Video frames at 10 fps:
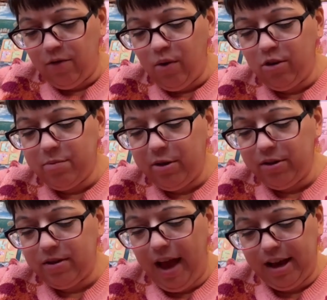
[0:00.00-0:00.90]
foldable,
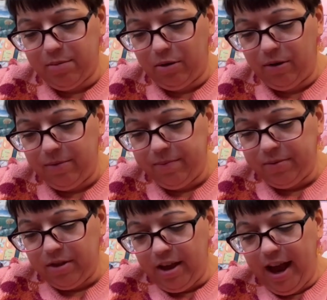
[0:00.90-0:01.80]
stackable,
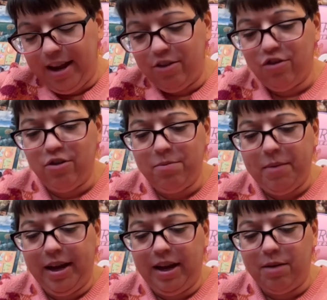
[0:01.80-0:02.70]
and it shows
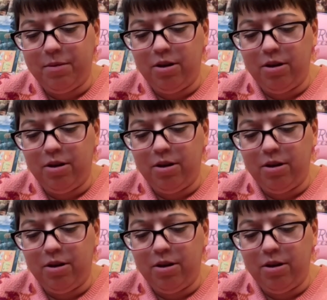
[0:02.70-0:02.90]
makeup.